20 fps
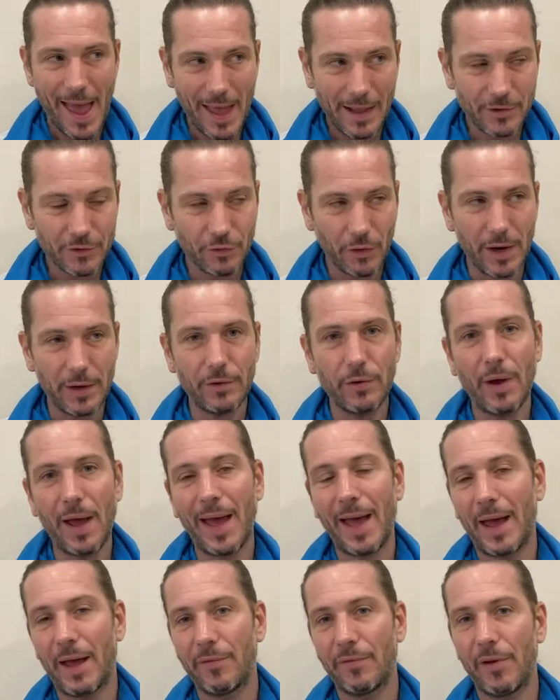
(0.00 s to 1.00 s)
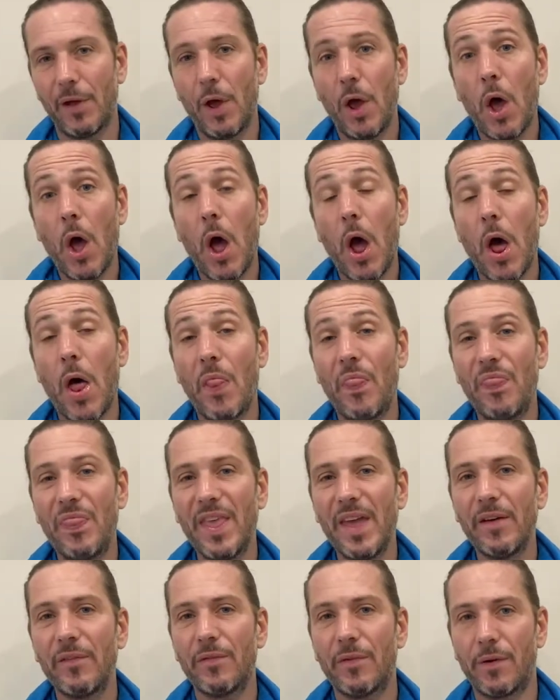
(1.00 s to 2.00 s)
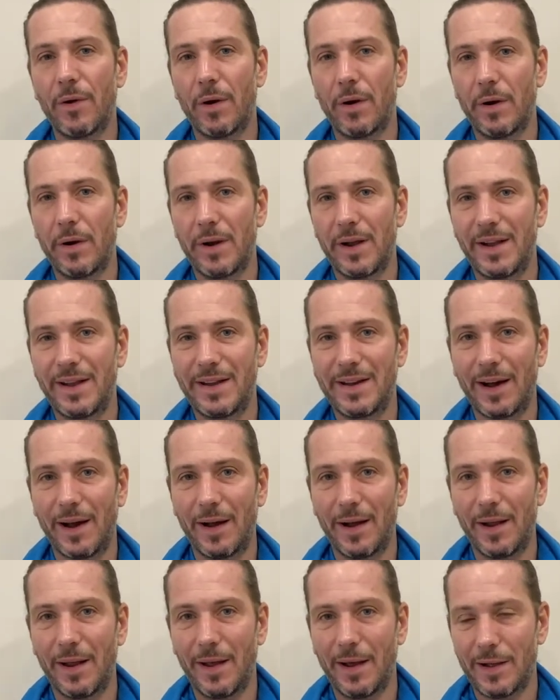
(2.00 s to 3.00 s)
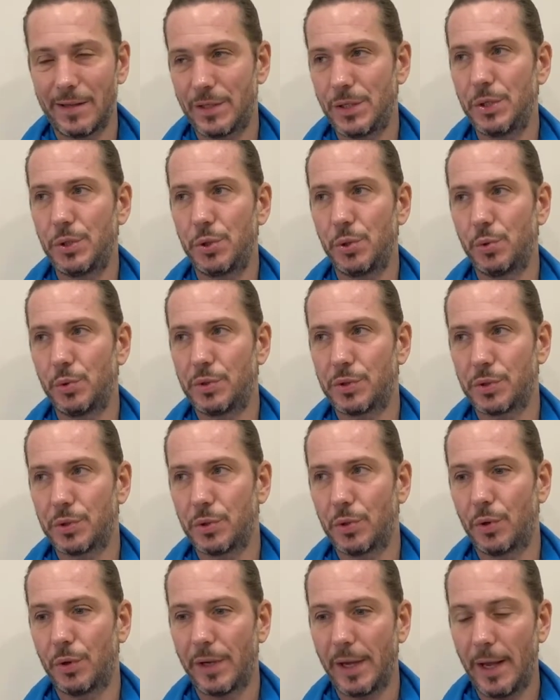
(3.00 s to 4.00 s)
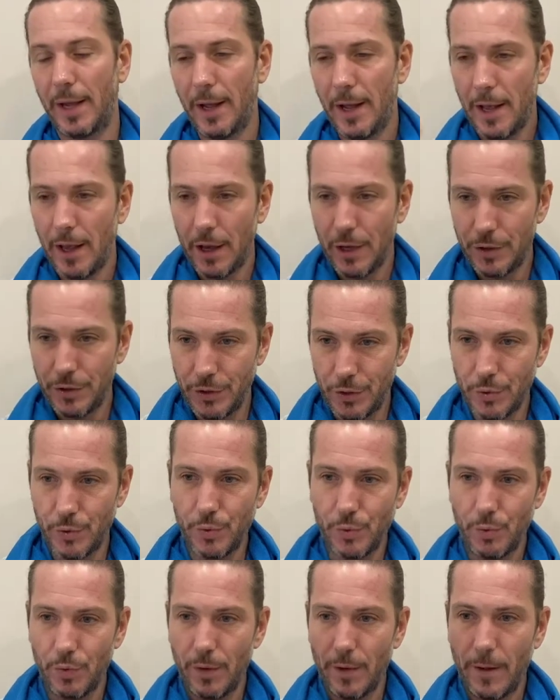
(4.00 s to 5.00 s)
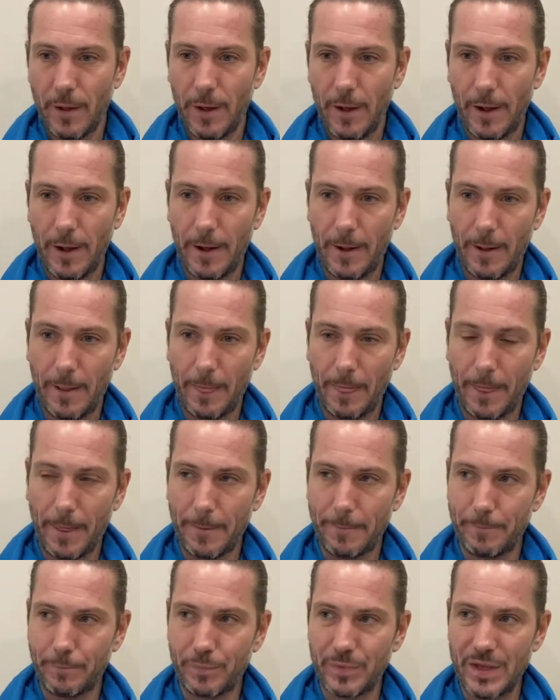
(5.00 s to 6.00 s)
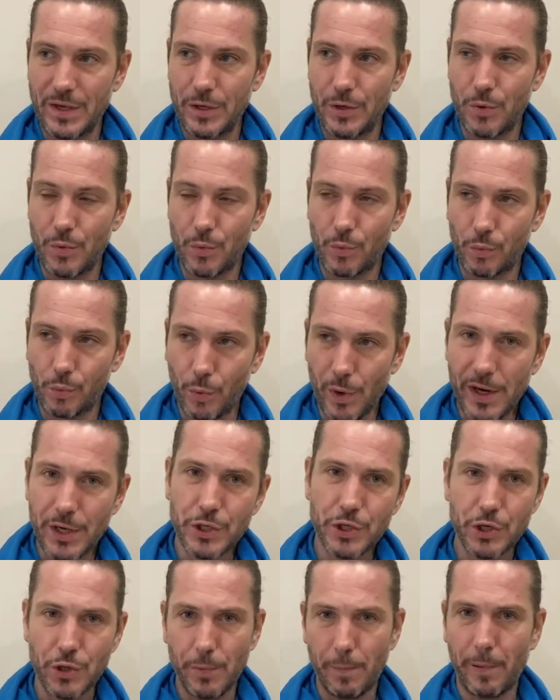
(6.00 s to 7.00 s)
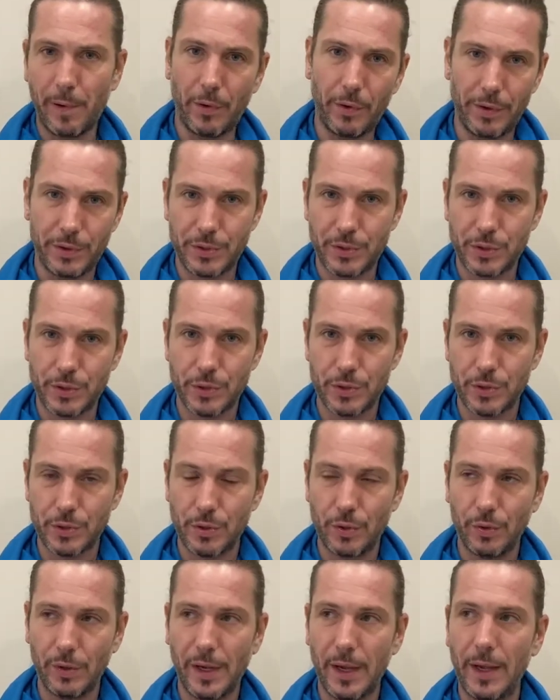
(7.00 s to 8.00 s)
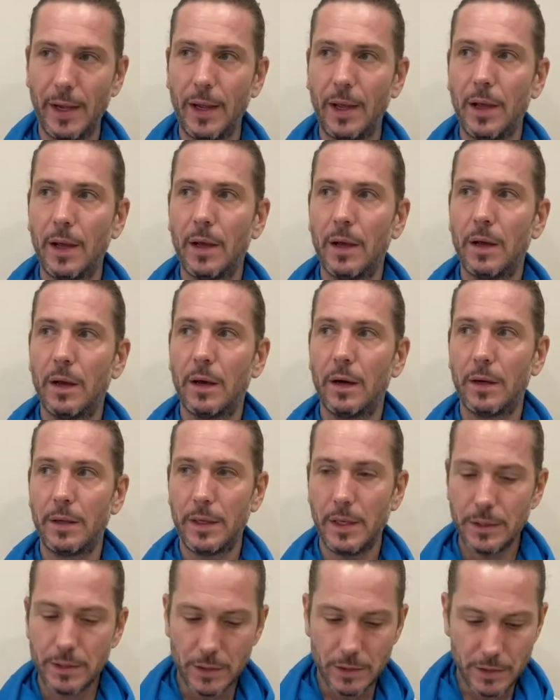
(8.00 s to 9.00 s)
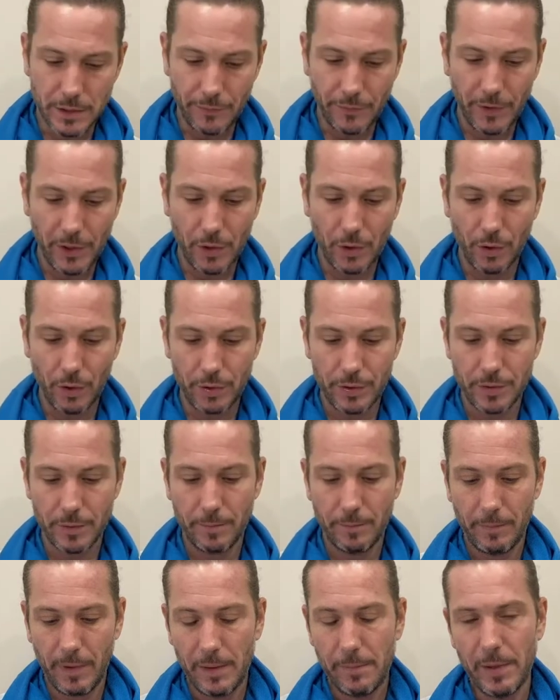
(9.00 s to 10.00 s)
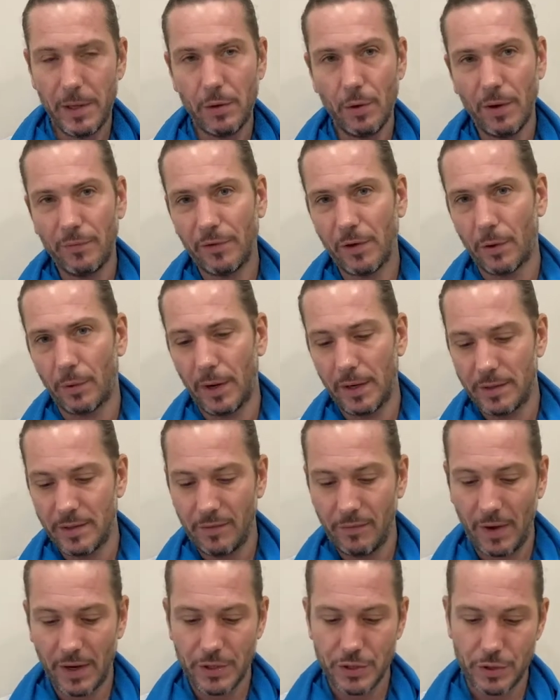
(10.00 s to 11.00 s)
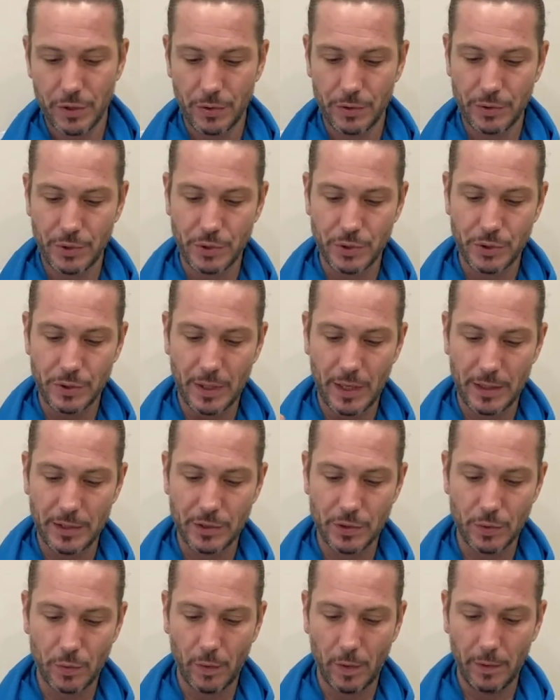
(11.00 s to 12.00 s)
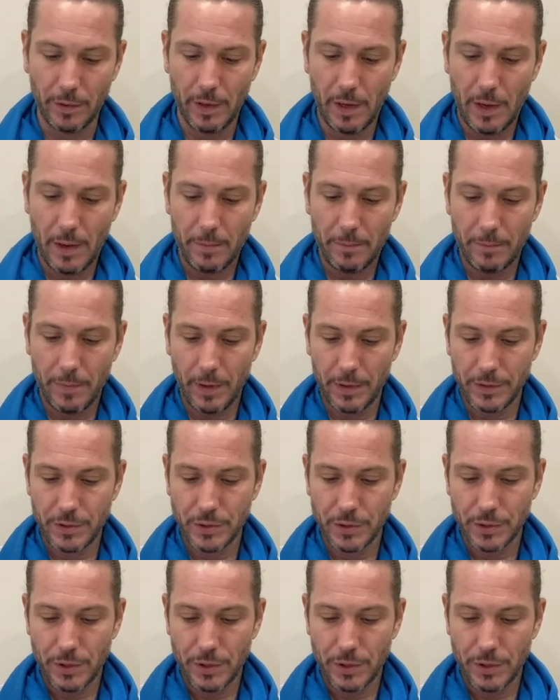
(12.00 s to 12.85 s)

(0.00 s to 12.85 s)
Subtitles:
try to have a never die attitude. Okay, you reach your points. Okay, yes, it's difficult. Maybe you have corrective actions and so on, but